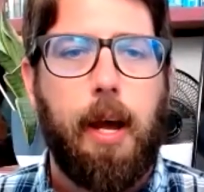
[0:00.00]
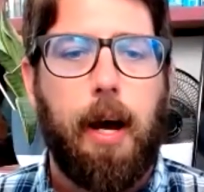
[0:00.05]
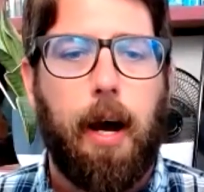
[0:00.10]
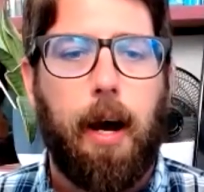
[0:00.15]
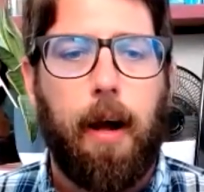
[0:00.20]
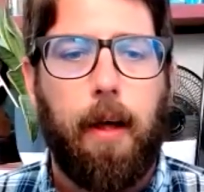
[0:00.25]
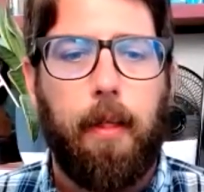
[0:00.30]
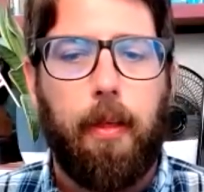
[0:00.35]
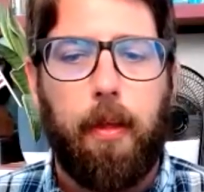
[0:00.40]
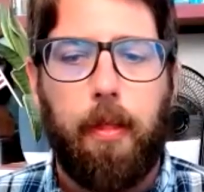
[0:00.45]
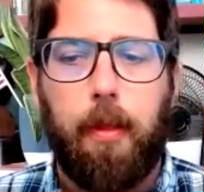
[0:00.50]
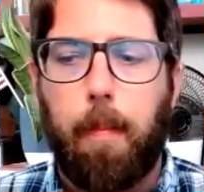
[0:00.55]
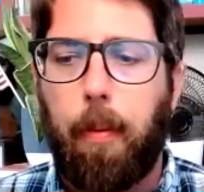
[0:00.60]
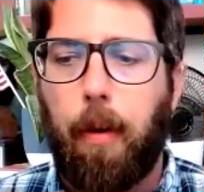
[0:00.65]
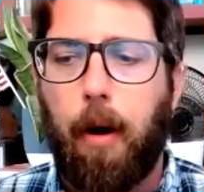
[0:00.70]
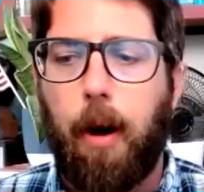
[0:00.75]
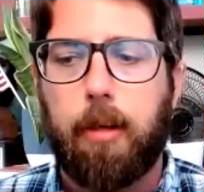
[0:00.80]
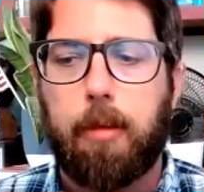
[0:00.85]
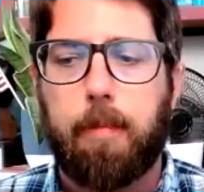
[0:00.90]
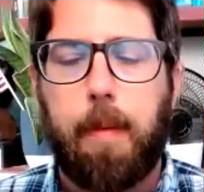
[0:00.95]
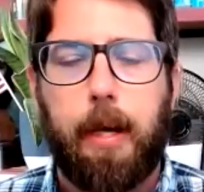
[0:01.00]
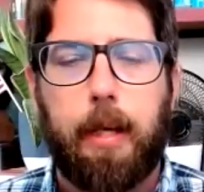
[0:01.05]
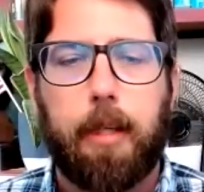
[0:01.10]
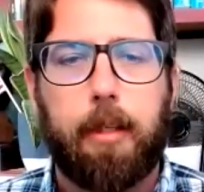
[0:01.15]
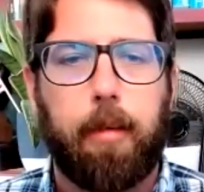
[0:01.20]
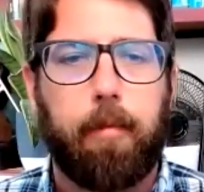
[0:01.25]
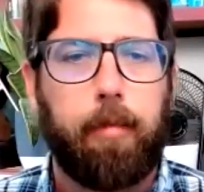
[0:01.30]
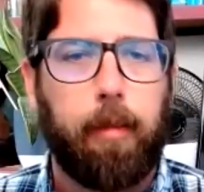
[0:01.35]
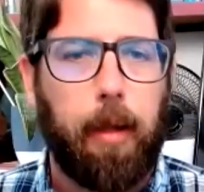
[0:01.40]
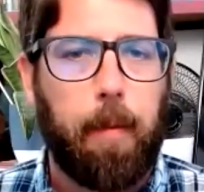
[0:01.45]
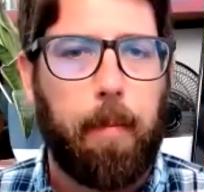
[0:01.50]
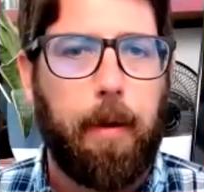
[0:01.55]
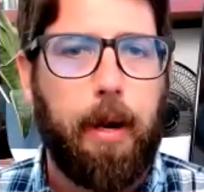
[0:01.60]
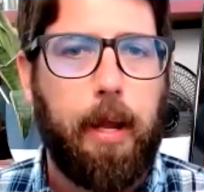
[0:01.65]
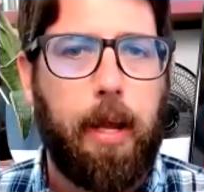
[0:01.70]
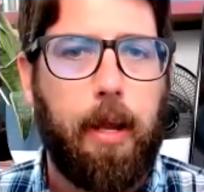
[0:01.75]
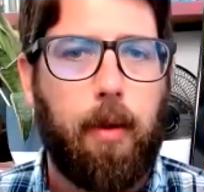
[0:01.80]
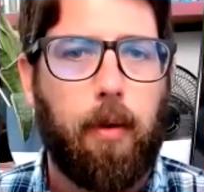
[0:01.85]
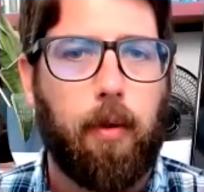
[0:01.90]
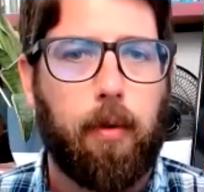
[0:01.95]
the prospects of
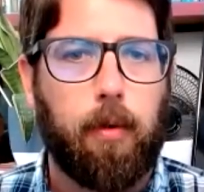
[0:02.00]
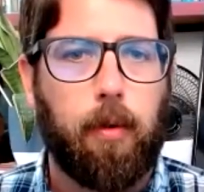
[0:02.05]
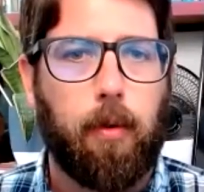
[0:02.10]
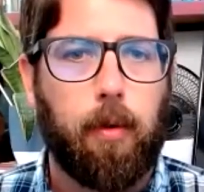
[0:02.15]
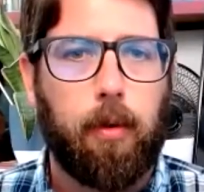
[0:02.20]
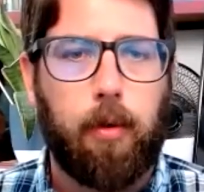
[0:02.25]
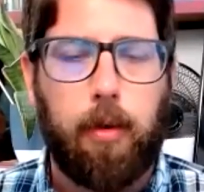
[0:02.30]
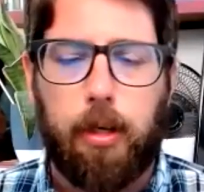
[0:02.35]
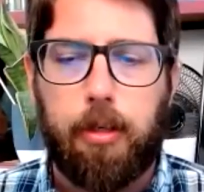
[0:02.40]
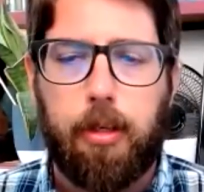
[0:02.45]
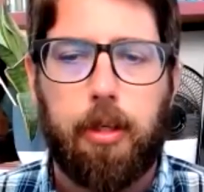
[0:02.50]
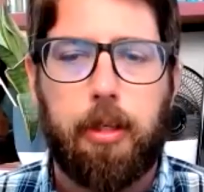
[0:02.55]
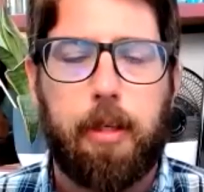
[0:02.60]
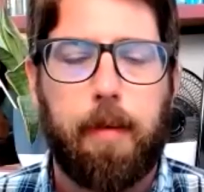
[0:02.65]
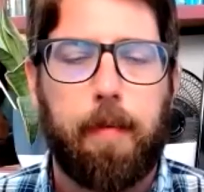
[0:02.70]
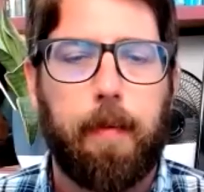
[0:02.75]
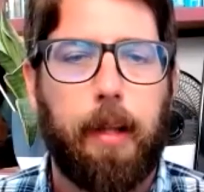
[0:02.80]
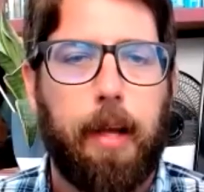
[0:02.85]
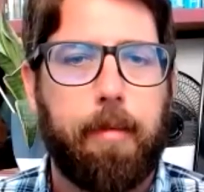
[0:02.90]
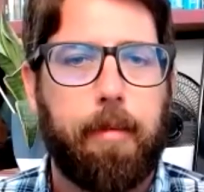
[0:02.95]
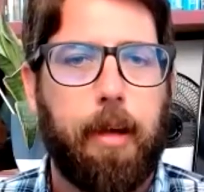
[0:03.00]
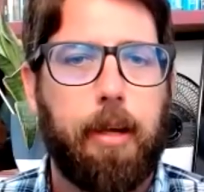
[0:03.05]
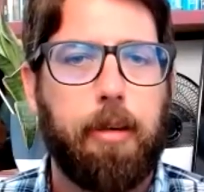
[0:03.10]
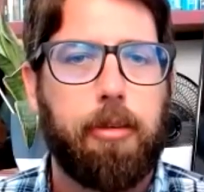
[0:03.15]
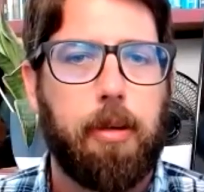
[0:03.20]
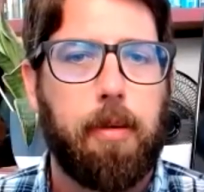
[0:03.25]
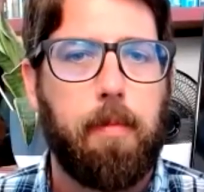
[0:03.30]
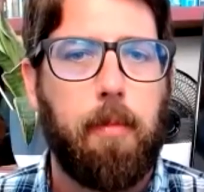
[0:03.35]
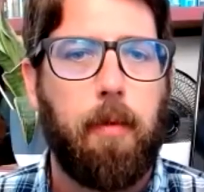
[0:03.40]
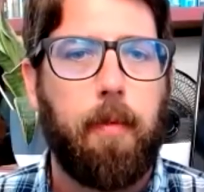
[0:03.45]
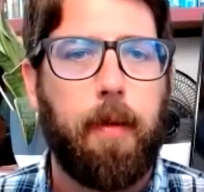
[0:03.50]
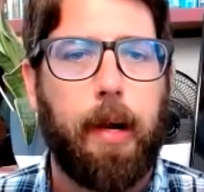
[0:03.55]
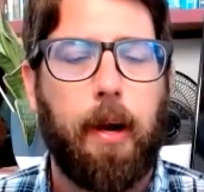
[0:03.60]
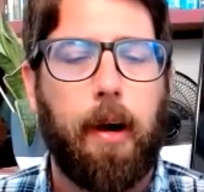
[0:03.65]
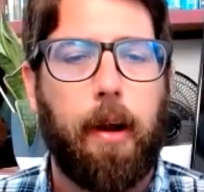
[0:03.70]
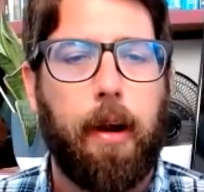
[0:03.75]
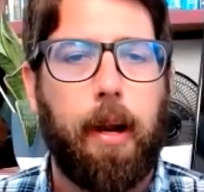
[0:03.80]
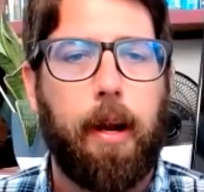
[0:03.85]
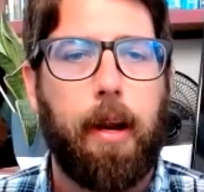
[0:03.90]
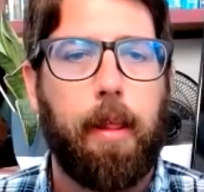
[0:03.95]
liberty or Christian civilization moving
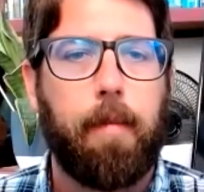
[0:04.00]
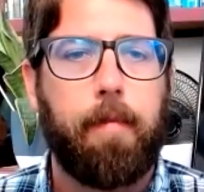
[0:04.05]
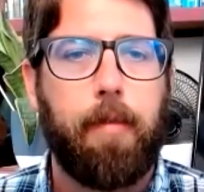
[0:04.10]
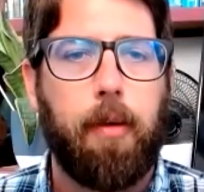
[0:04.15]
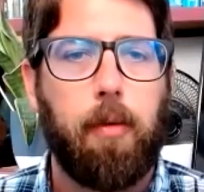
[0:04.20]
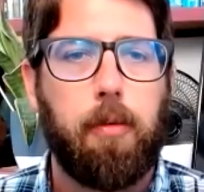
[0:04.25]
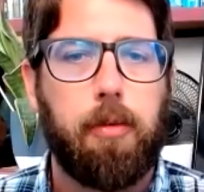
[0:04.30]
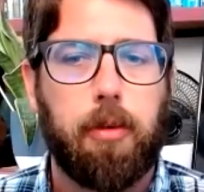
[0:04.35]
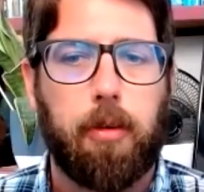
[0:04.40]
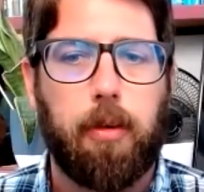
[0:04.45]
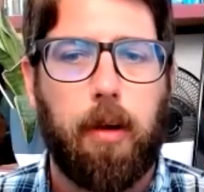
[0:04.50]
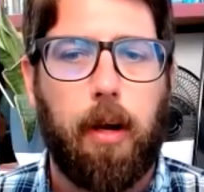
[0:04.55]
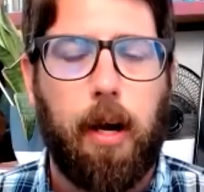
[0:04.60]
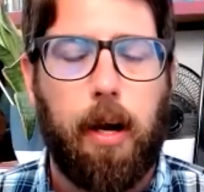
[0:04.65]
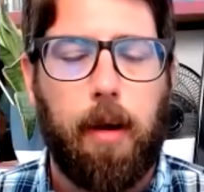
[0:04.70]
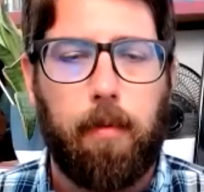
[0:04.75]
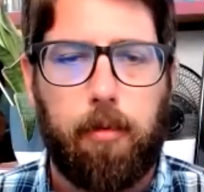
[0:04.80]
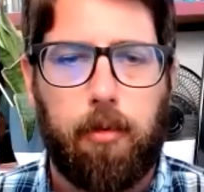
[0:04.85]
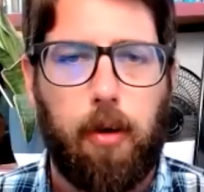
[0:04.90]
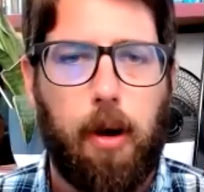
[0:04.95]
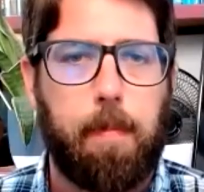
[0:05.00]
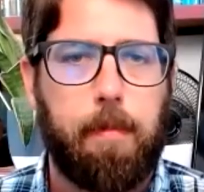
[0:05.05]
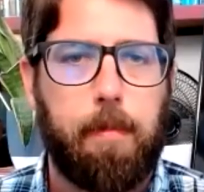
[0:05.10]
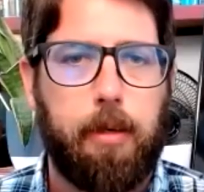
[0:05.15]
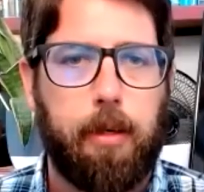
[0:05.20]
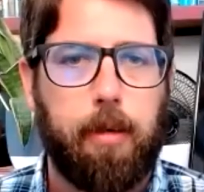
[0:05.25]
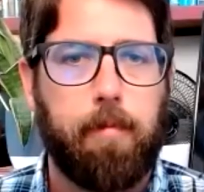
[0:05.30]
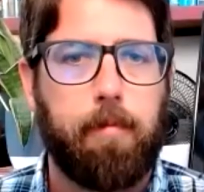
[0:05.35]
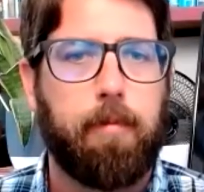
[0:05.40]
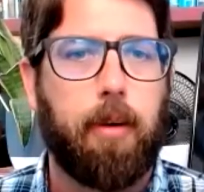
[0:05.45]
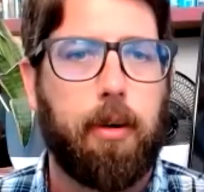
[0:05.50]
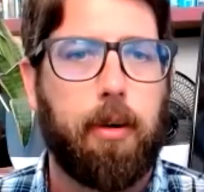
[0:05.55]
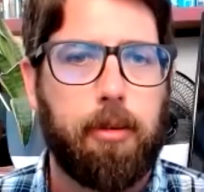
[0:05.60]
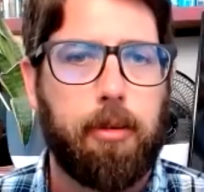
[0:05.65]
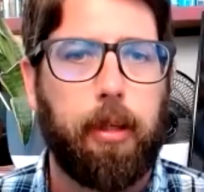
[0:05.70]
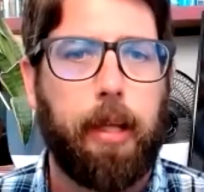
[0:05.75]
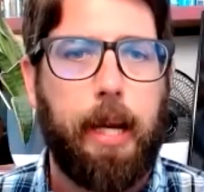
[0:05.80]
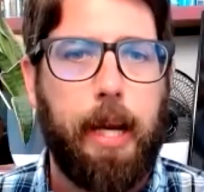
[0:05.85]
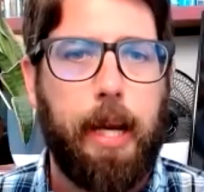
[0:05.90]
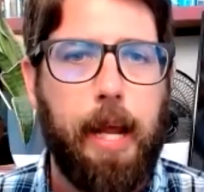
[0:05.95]
on into the future drop to
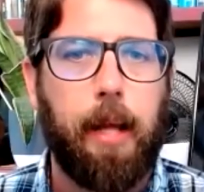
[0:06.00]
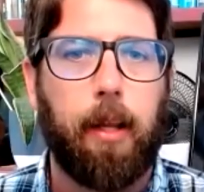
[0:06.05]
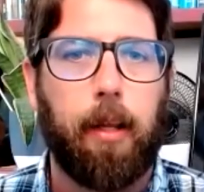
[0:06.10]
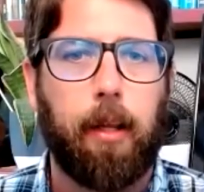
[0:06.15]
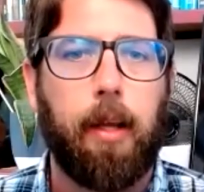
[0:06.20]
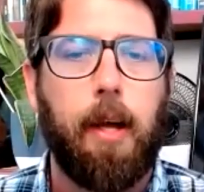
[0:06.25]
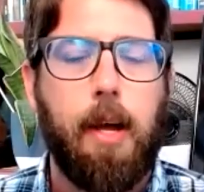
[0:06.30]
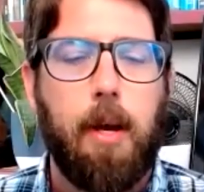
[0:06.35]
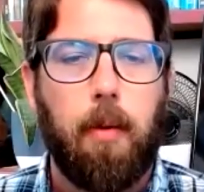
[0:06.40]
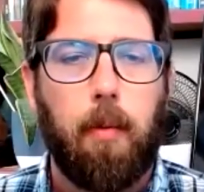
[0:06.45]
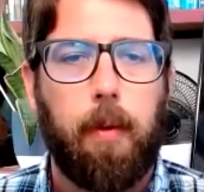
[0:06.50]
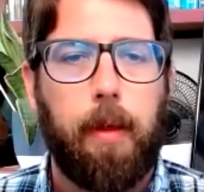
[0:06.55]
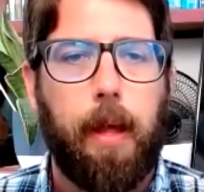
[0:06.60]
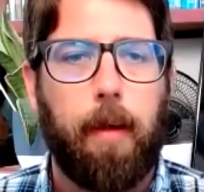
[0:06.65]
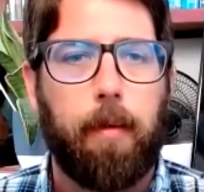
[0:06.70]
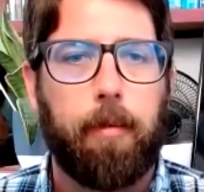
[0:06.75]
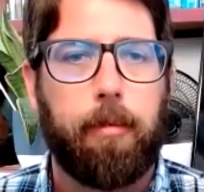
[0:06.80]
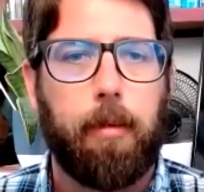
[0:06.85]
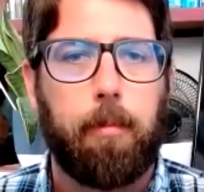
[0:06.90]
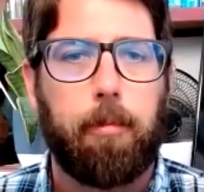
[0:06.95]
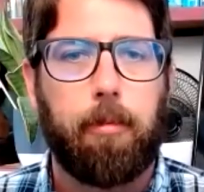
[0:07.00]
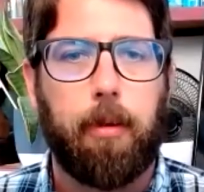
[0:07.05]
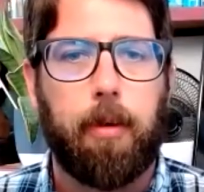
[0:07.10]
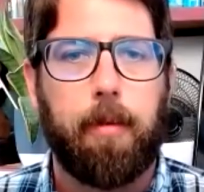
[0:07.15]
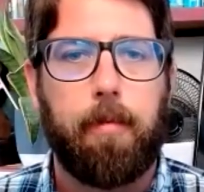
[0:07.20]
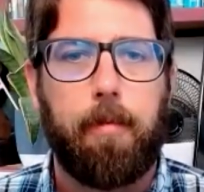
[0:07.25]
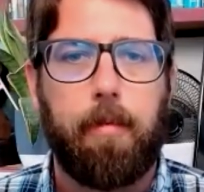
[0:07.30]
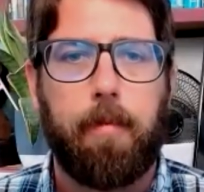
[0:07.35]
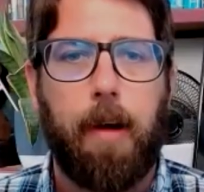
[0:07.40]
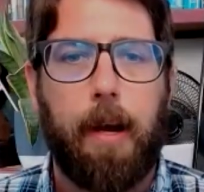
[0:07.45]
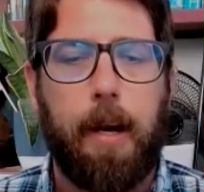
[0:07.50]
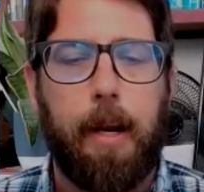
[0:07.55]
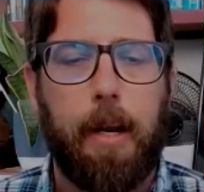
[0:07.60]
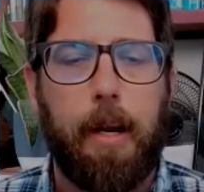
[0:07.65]
virtually nil without some sort of divine